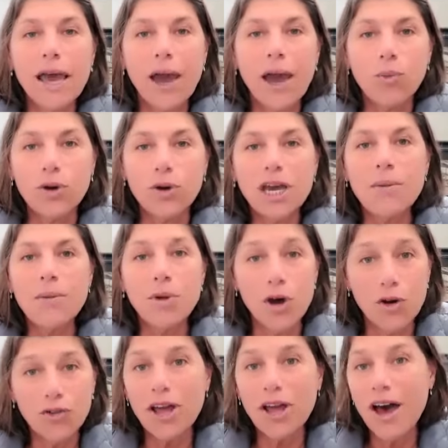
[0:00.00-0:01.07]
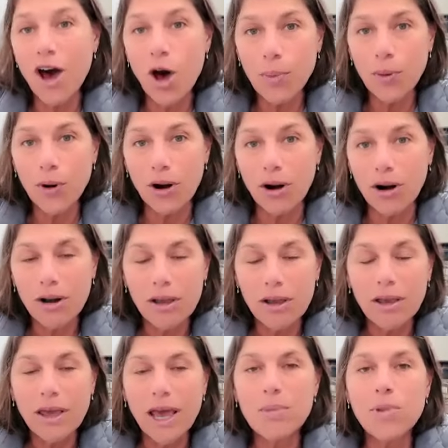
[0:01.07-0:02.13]
and we come over to help her.
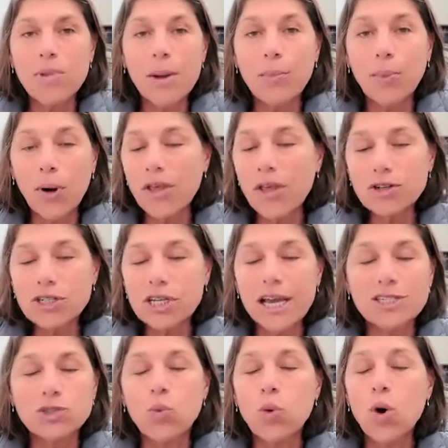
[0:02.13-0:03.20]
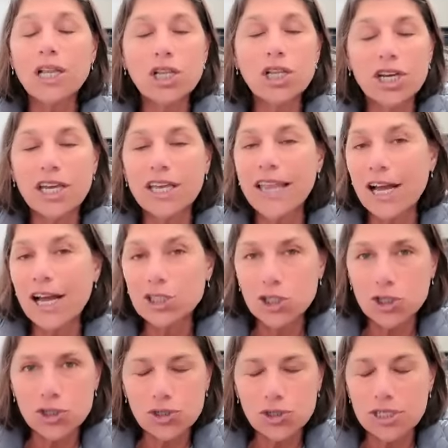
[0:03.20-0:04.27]
And my brother takes one look at that
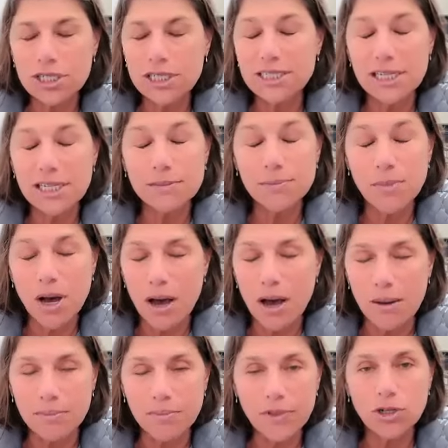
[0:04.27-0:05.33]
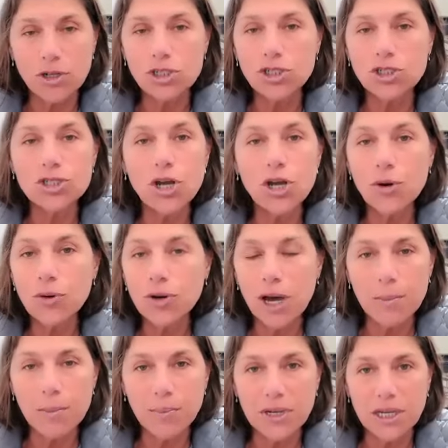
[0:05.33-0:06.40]
juicer and he says, Mom, there is no
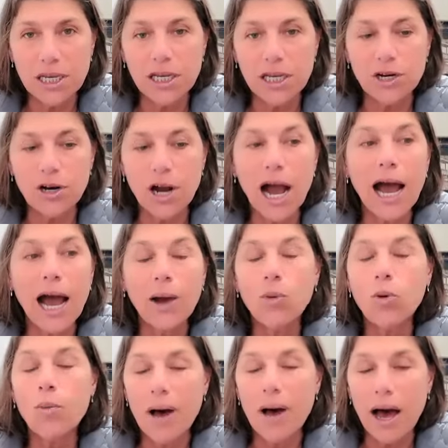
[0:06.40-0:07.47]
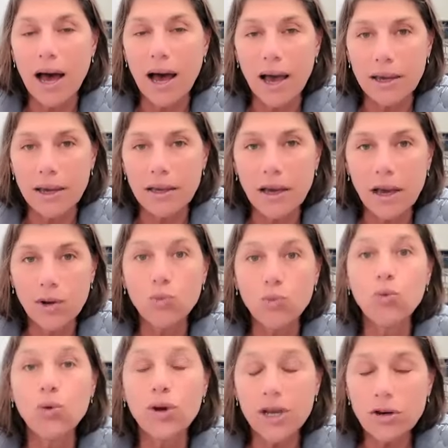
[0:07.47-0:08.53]
company here. I will buy a
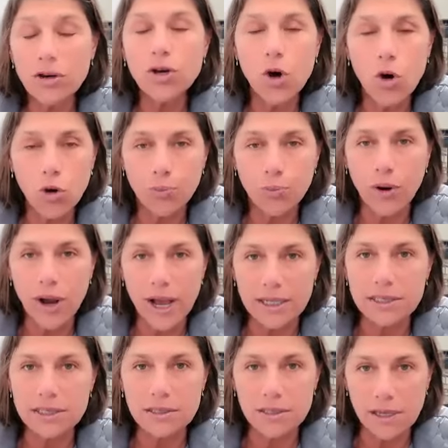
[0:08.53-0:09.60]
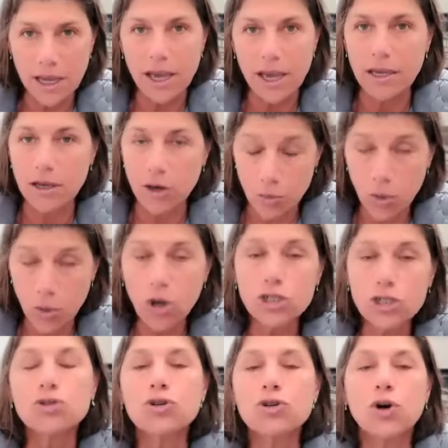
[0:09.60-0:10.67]
real cold press, a
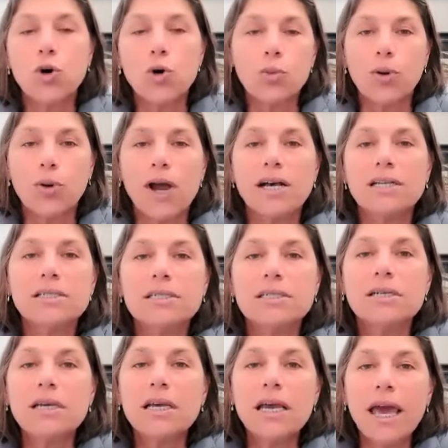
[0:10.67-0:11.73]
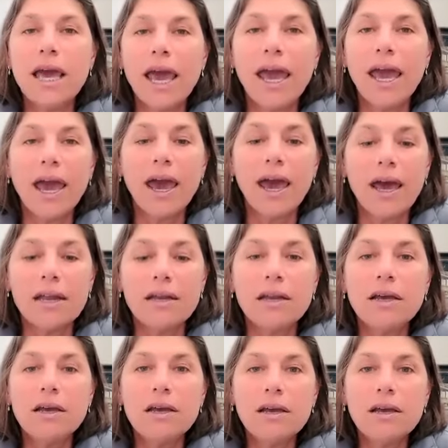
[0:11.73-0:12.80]
commercial cold press, and